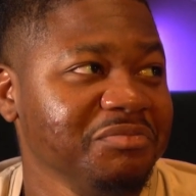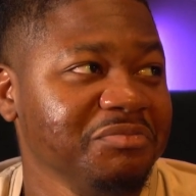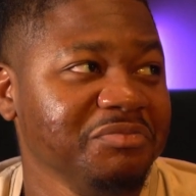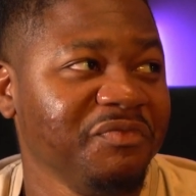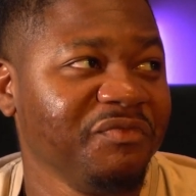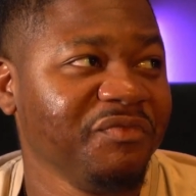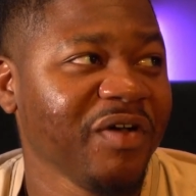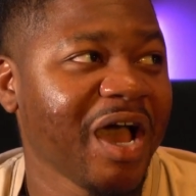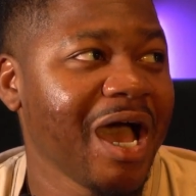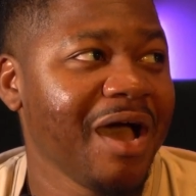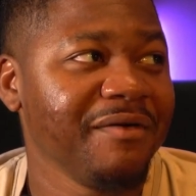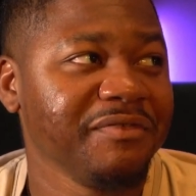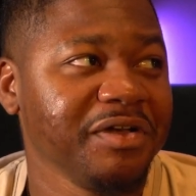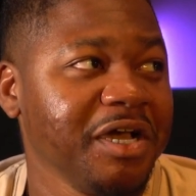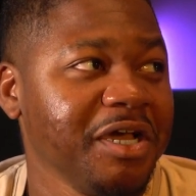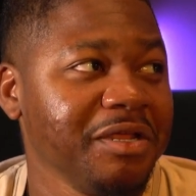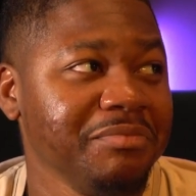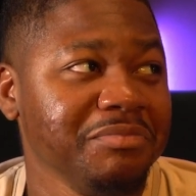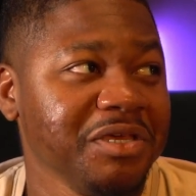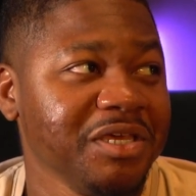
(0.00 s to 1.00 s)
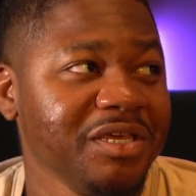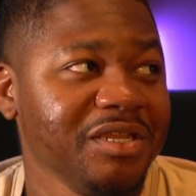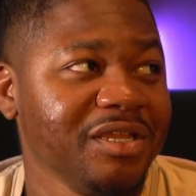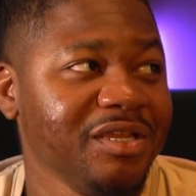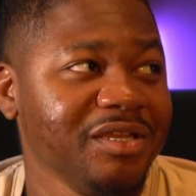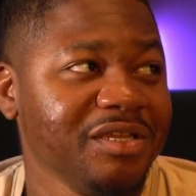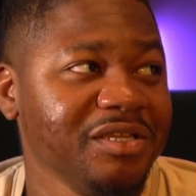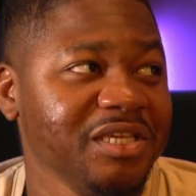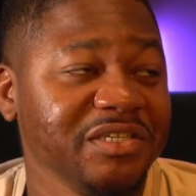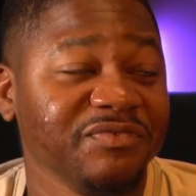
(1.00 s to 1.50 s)
That's five crazy. gunmen,
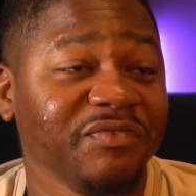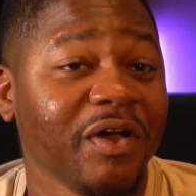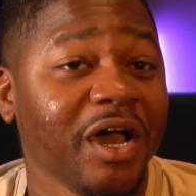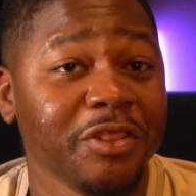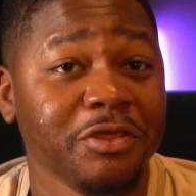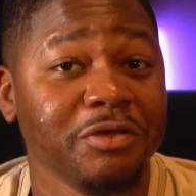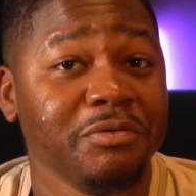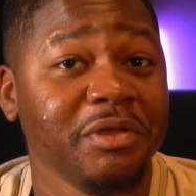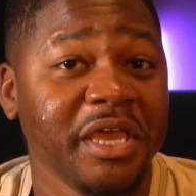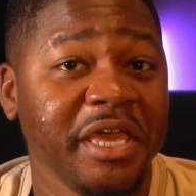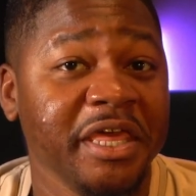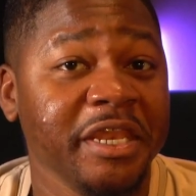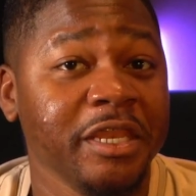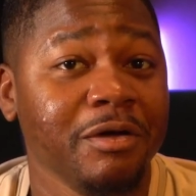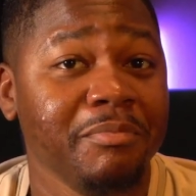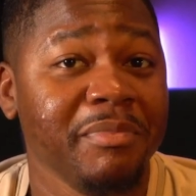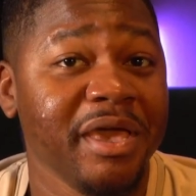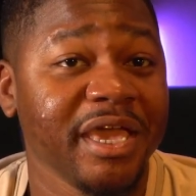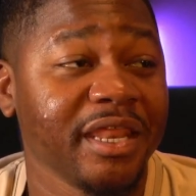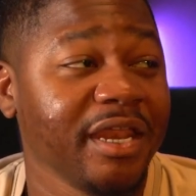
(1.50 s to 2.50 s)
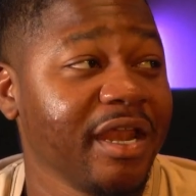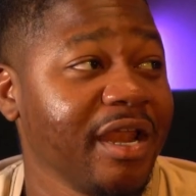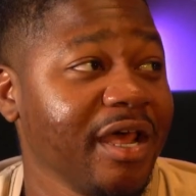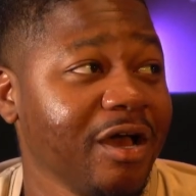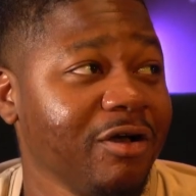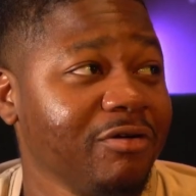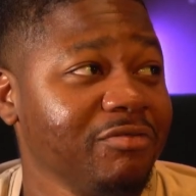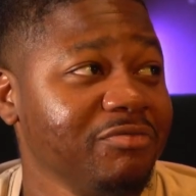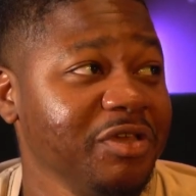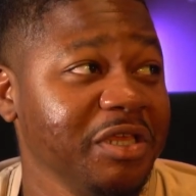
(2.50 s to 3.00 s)
and his father ended up making it
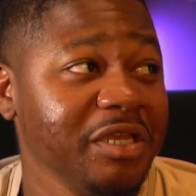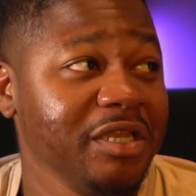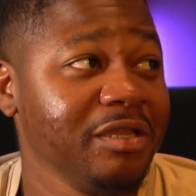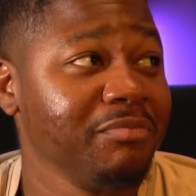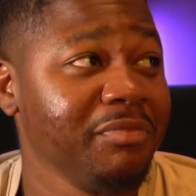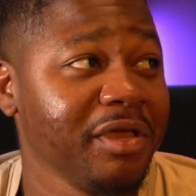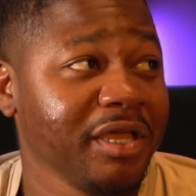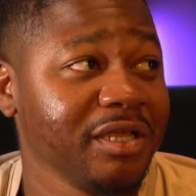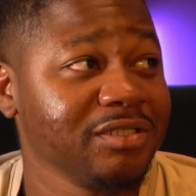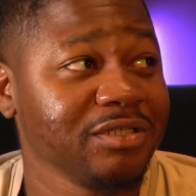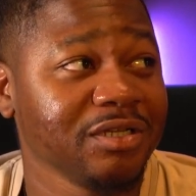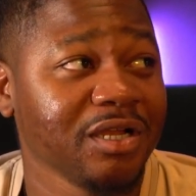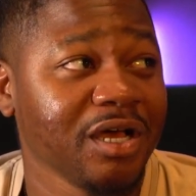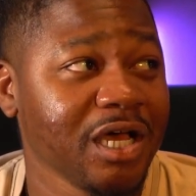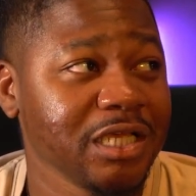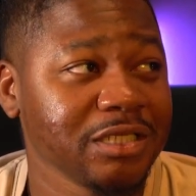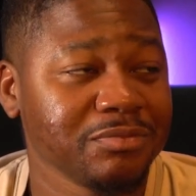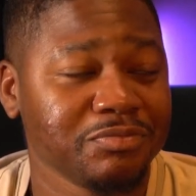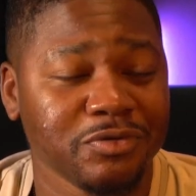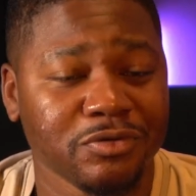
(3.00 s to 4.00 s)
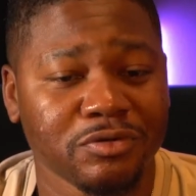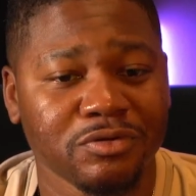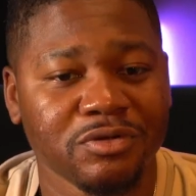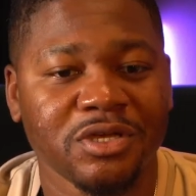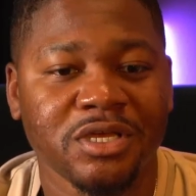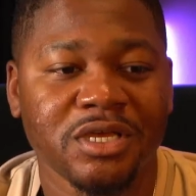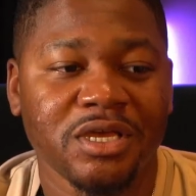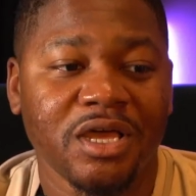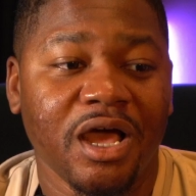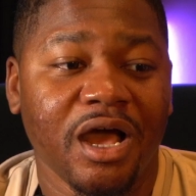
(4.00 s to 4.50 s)
out, ended up making it to the
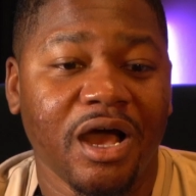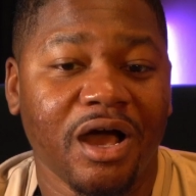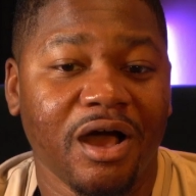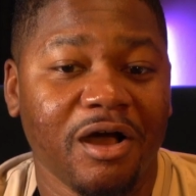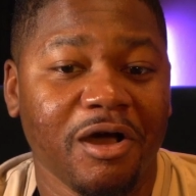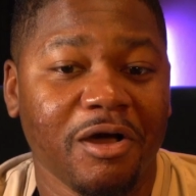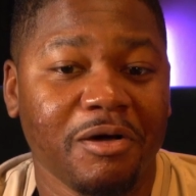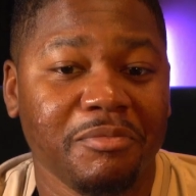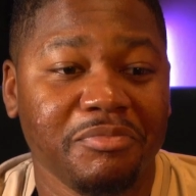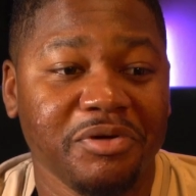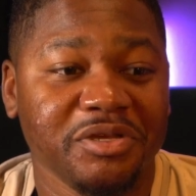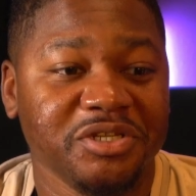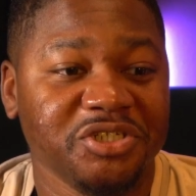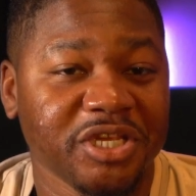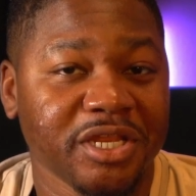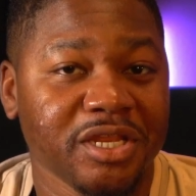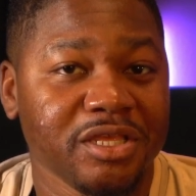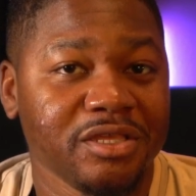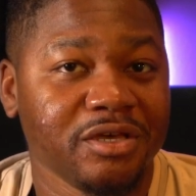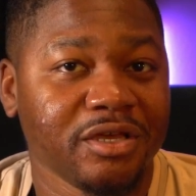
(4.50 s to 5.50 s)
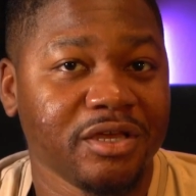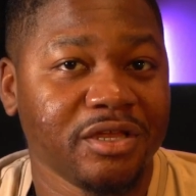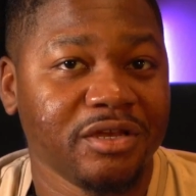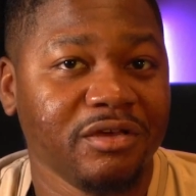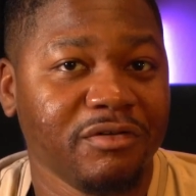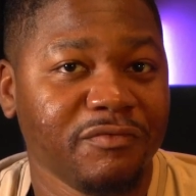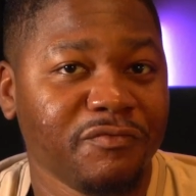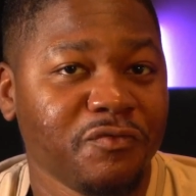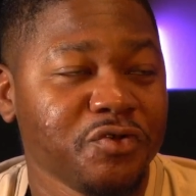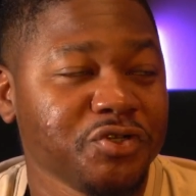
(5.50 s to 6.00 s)
hospital. Um, but J.D. and
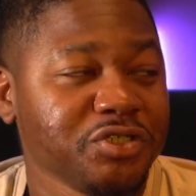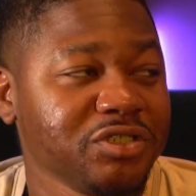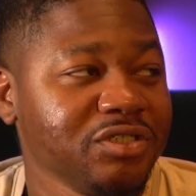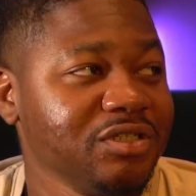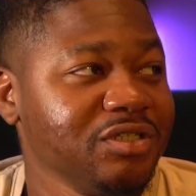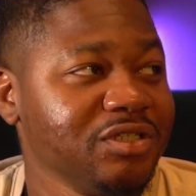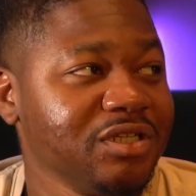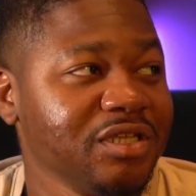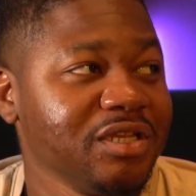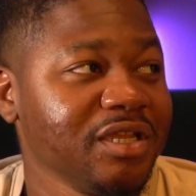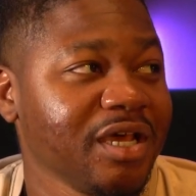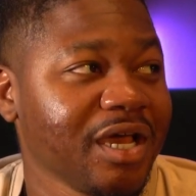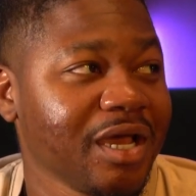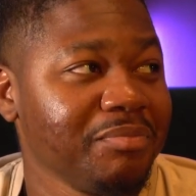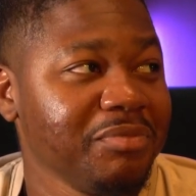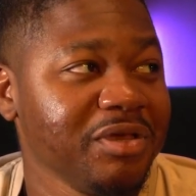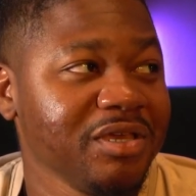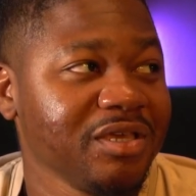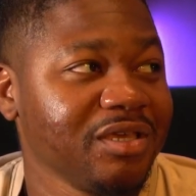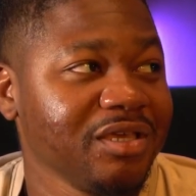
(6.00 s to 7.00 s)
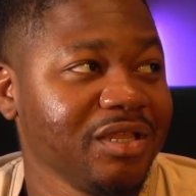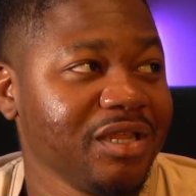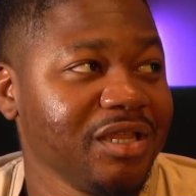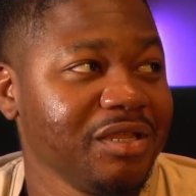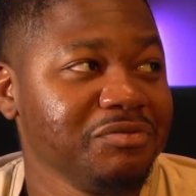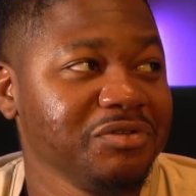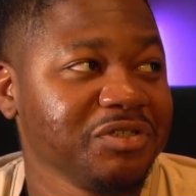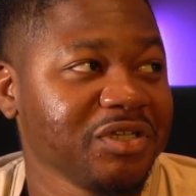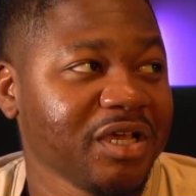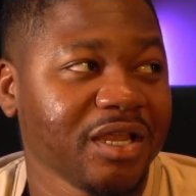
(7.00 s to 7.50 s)
unfortunately did not make it. And
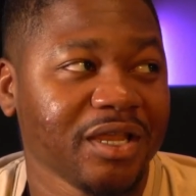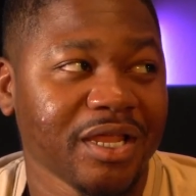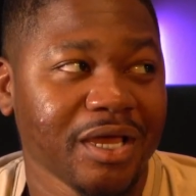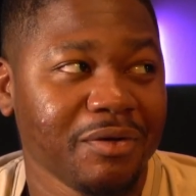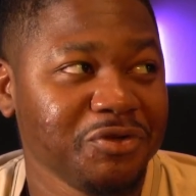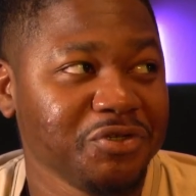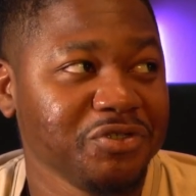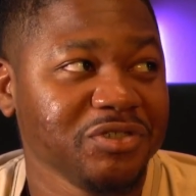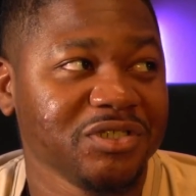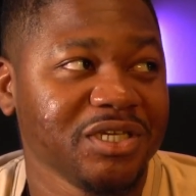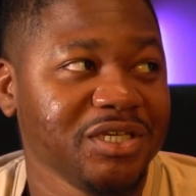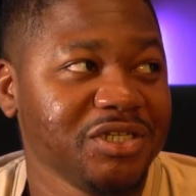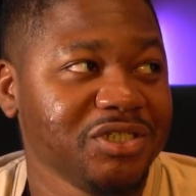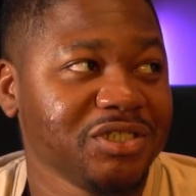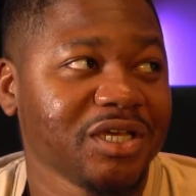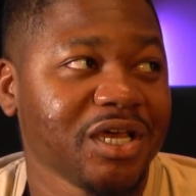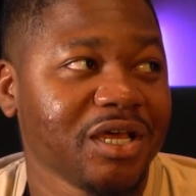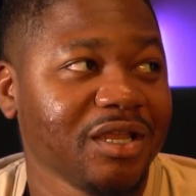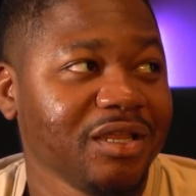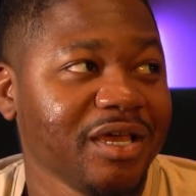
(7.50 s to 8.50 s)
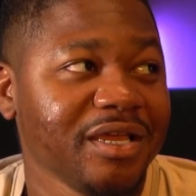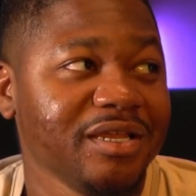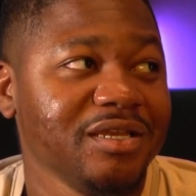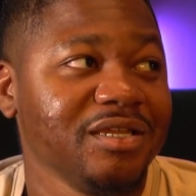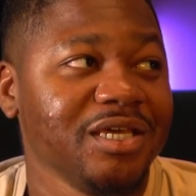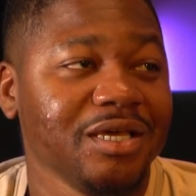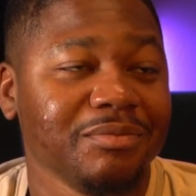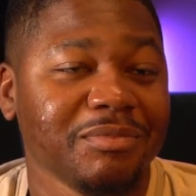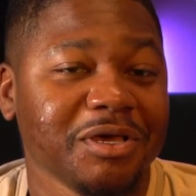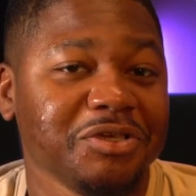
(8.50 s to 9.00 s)
mm-hmm. It was kind of like what you said. It's just kind of
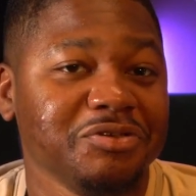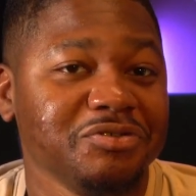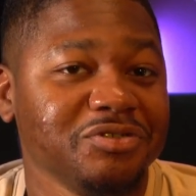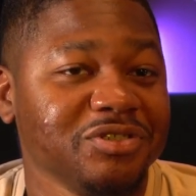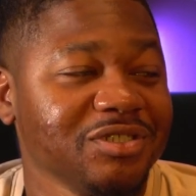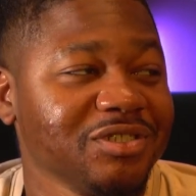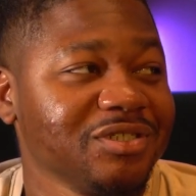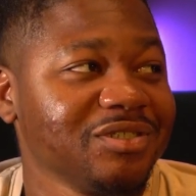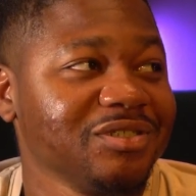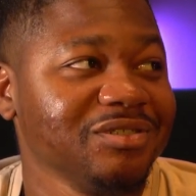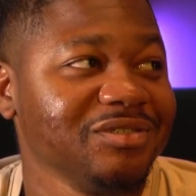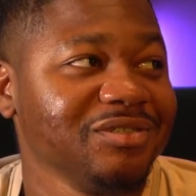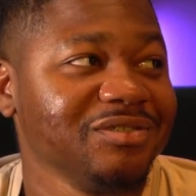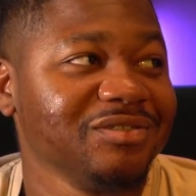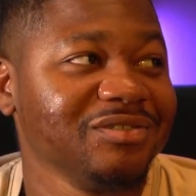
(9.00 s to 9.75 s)
like damn, like you just.